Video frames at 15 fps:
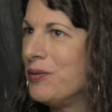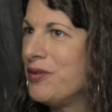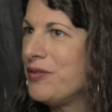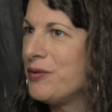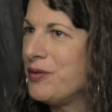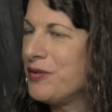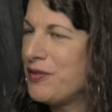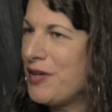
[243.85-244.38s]

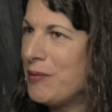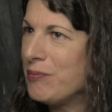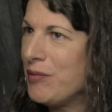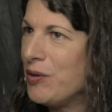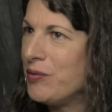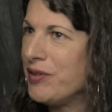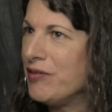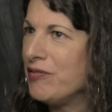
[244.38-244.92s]
So it's that
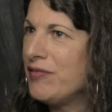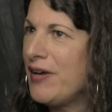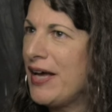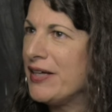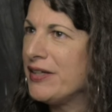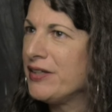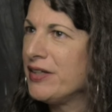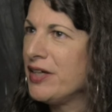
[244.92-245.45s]
motive.
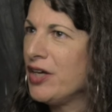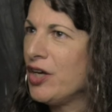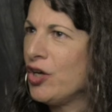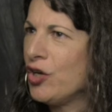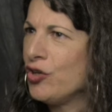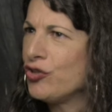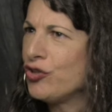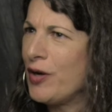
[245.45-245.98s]
And
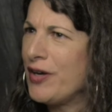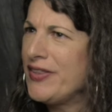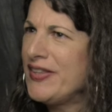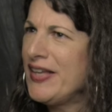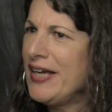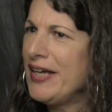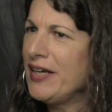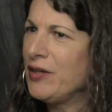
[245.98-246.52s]
so I
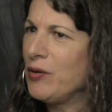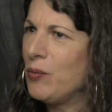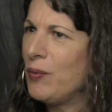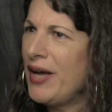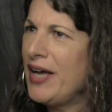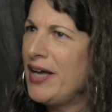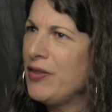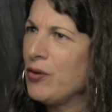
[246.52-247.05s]
think, in a
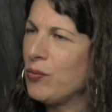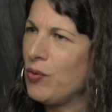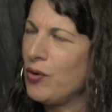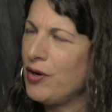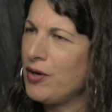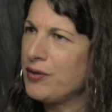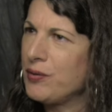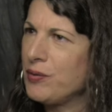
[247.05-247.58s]
way, the
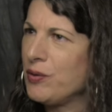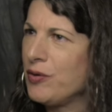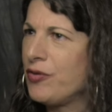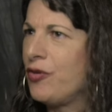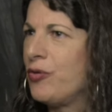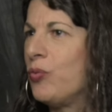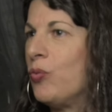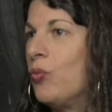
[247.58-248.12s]
war on whores
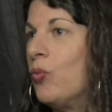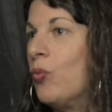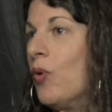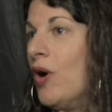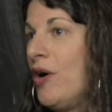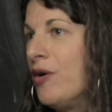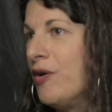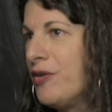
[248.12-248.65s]
is
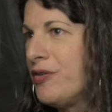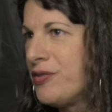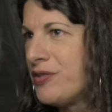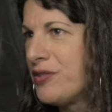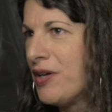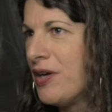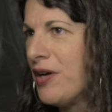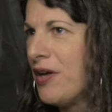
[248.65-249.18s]

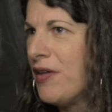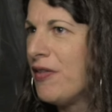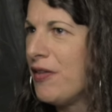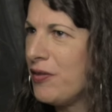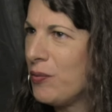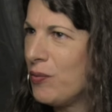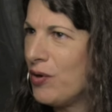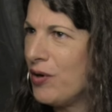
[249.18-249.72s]
worse
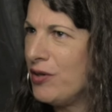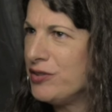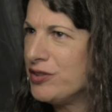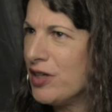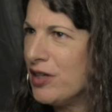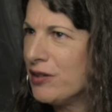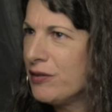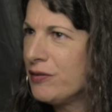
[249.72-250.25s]
than the war on
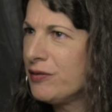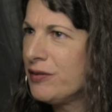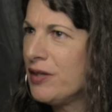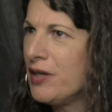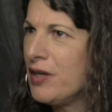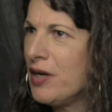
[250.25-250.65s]
drugs.